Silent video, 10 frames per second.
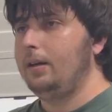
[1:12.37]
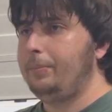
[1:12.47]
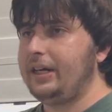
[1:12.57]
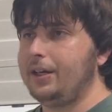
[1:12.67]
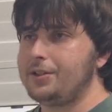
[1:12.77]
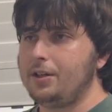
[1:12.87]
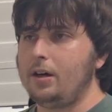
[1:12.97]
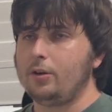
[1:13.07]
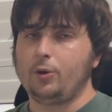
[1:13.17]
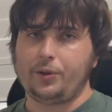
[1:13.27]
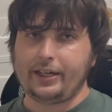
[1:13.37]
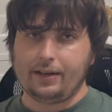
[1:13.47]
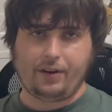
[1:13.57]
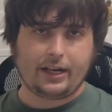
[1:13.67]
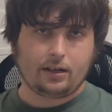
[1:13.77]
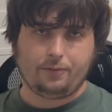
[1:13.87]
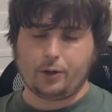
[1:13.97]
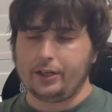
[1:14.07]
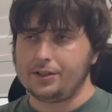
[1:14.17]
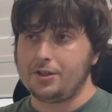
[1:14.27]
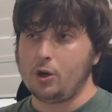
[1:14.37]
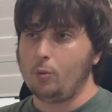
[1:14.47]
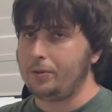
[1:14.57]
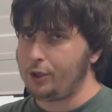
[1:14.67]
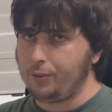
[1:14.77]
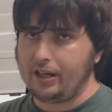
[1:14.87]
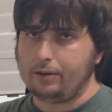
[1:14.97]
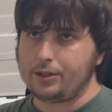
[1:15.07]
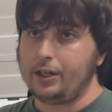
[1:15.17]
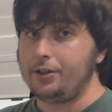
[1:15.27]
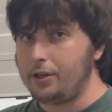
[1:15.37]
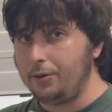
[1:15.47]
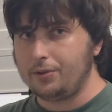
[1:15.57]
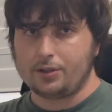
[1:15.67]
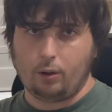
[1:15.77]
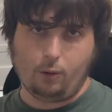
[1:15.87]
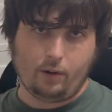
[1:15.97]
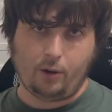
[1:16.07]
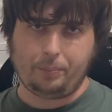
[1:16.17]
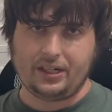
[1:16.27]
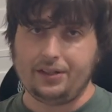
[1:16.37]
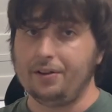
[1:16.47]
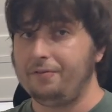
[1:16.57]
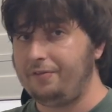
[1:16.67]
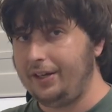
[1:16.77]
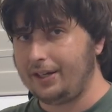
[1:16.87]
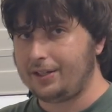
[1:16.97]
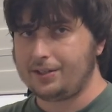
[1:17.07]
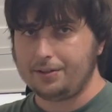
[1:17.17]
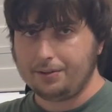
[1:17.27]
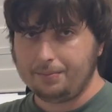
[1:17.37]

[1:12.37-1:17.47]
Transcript: because not only have I covered his dope 2002 solo LP, The Fix,